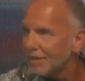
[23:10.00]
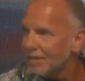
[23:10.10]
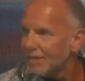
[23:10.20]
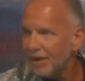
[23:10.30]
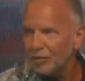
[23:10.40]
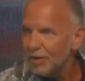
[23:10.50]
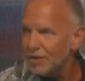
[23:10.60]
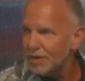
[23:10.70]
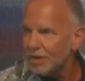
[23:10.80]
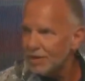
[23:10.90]
That's what he
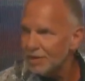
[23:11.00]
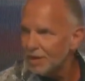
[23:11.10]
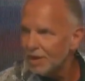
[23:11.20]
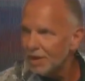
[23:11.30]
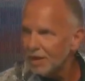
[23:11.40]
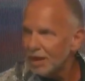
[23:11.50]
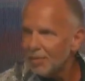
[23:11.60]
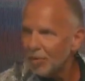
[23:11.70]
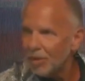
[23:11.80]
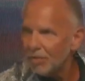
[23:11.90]
sees. Yeah, but
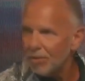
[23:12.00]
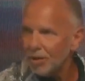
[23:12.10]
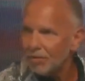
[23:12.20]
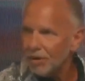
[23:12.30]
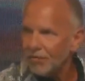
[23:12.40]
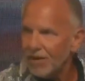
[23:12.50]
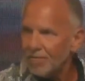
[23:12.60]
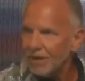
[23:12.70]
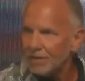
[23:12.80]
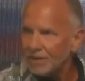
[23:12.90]
what, what, what if I
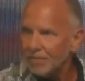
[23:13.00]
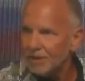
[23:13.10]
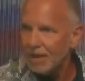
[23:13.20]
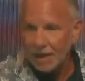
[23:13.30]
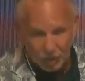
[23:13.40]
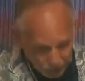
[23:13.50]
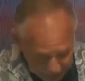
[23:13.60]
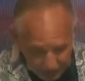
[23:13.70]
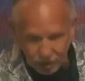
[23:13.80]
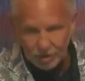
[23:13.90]
mess up today? When
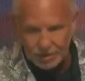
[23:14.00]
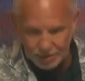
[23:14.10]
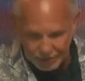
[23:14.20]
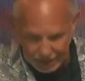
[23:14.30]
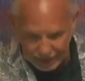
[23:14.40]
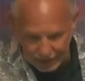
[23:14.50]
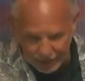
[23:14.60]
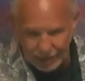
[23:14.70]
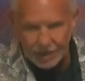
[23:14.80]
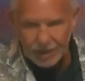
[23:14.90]
he looks at me,
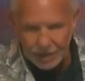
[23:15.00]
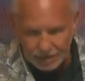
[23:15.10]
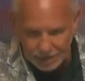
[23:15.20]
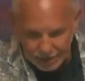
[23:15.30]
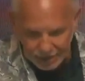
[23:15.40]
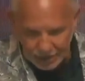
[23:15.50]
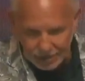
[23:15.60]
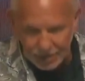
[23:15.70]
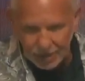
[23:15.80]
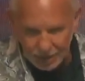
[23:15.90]
he sees
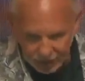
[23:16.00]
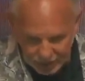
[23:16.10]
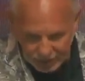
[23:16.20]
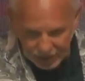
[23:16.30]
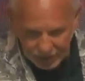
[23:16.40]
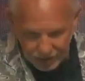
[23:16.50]
his son.